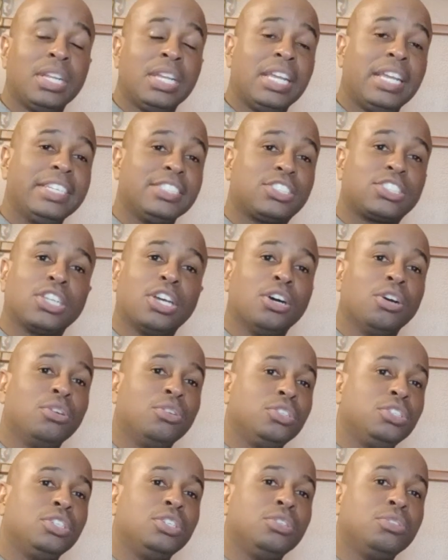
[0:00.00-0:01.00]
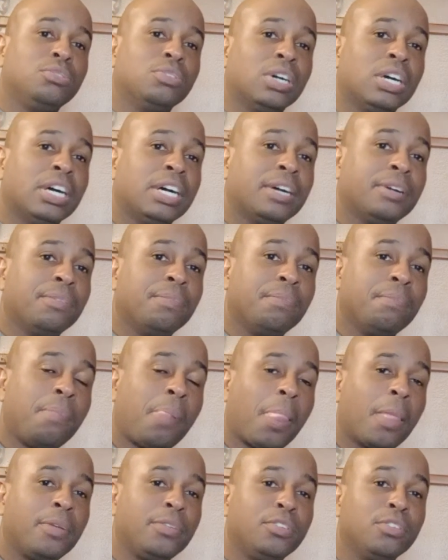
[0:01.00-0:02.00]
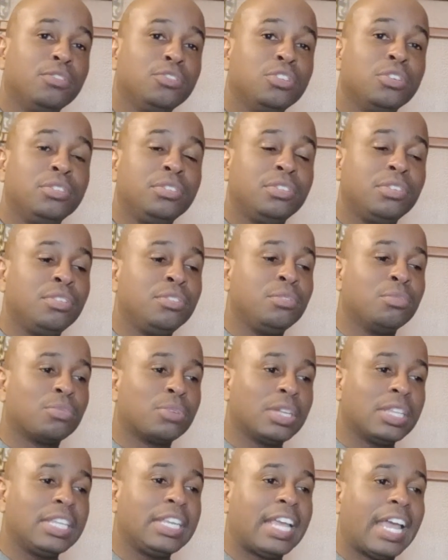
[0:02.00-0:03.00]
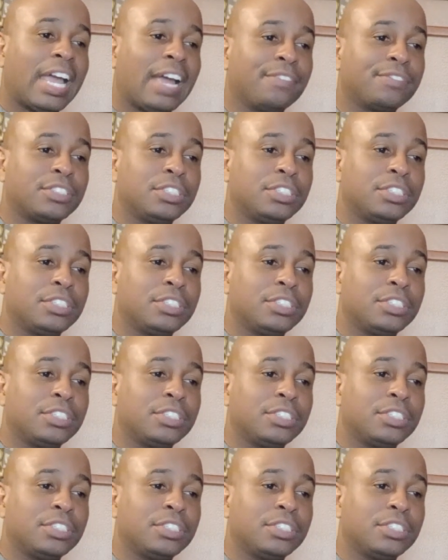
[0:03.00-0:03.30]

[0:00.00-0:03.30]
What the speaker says: And so you really have